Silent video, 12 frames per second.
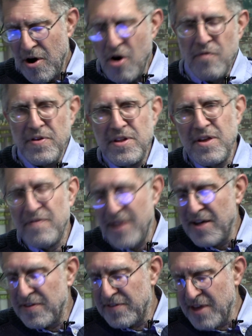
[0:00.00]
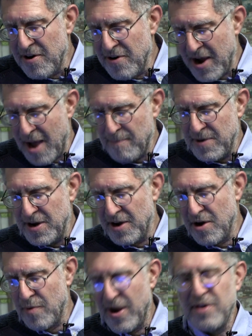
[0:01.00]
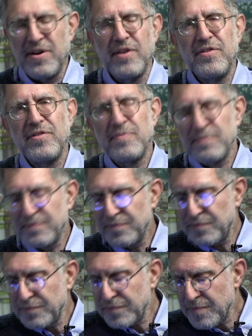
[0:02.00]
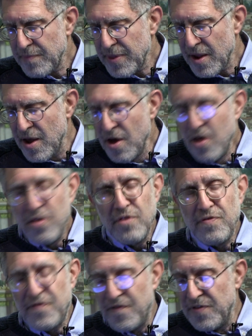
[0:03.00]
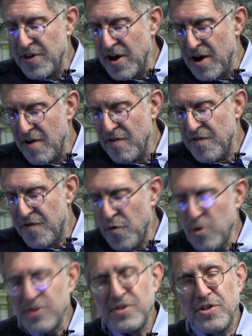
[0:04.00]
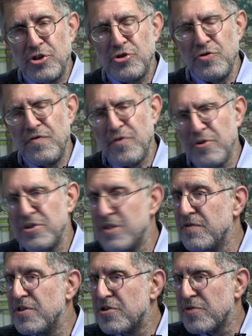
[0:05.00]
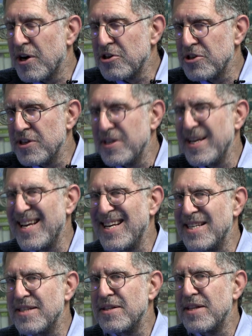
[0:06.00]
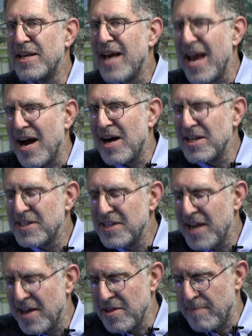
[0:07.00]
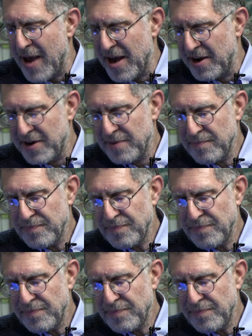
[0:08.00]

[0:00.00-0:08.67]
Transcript: over the events that are happening around us. The true force of destruction is the chaos and the panic.